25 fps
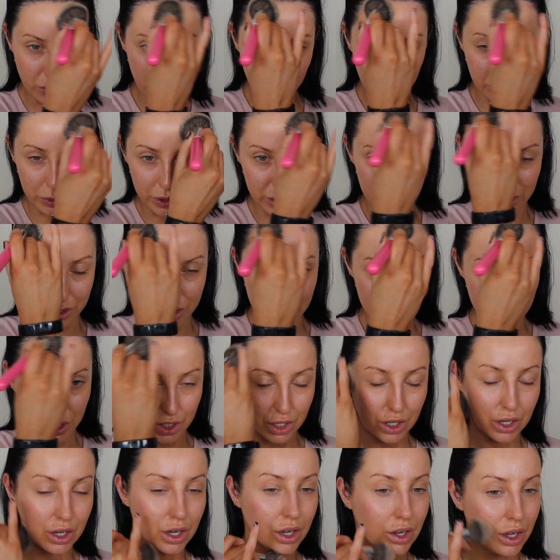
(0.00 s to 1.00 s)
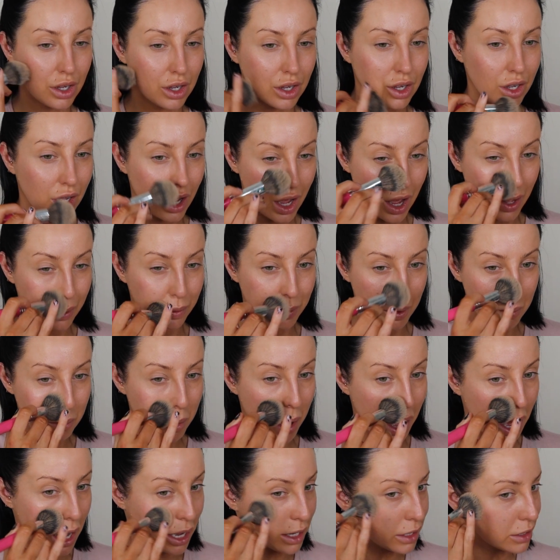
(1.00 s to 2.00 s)
which in the
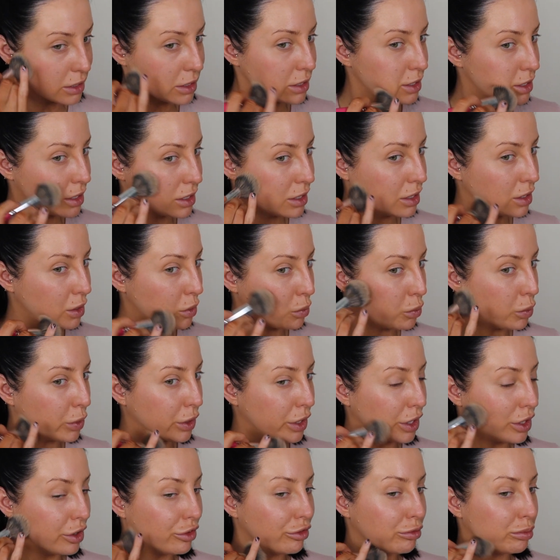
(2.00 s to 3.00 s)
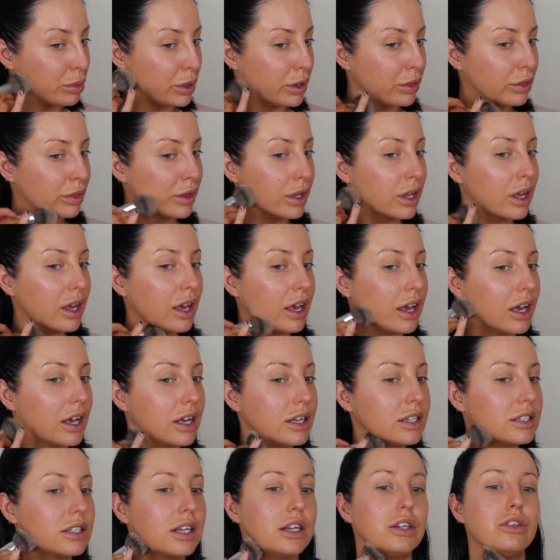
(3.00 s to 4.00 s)
past wouldn't have been the
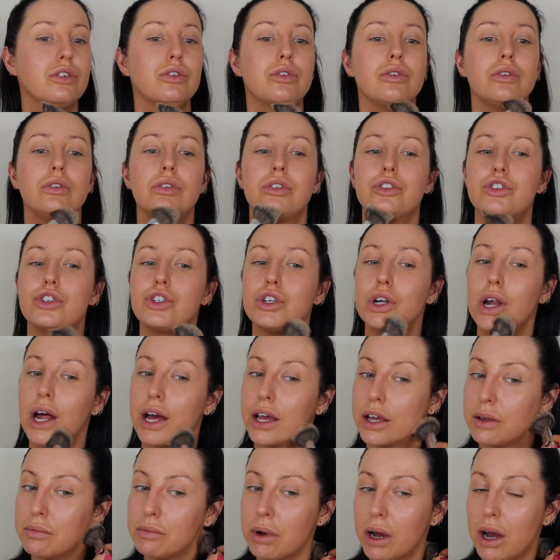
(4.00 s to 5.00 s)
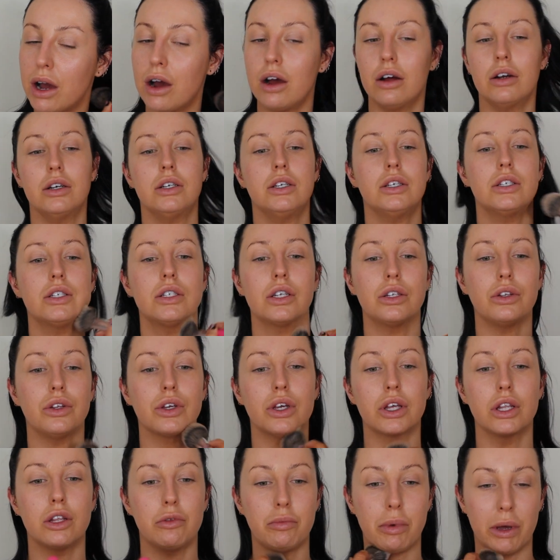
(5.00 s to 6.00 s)
case. I do try my hardest to
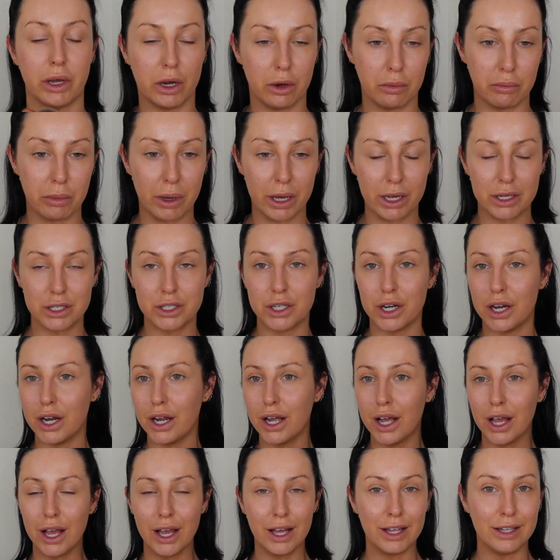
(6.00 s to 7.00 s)
look at the bigger picture.